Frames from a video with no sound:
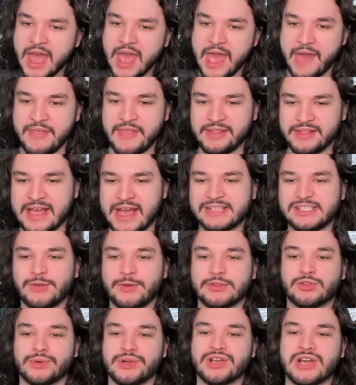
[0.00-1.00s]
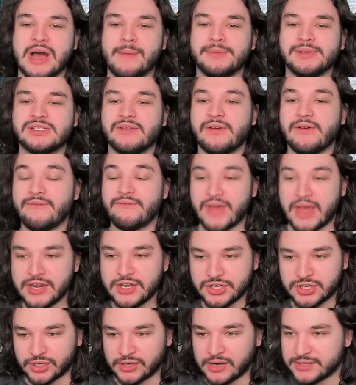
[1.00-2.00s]
And then lastly, with 3 copies of
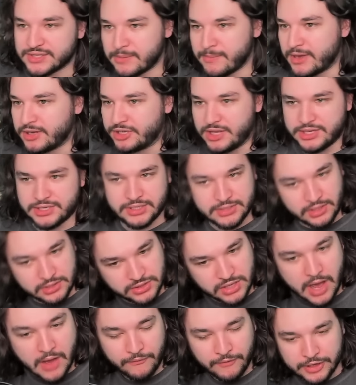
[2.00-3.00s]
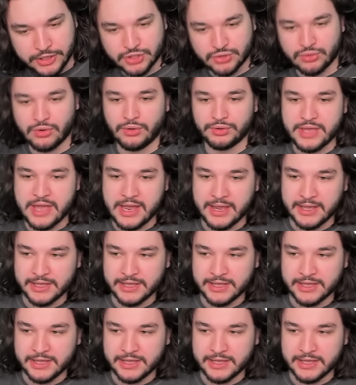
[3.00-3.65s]
Avenger. As I mentioned, this is a soft control deck.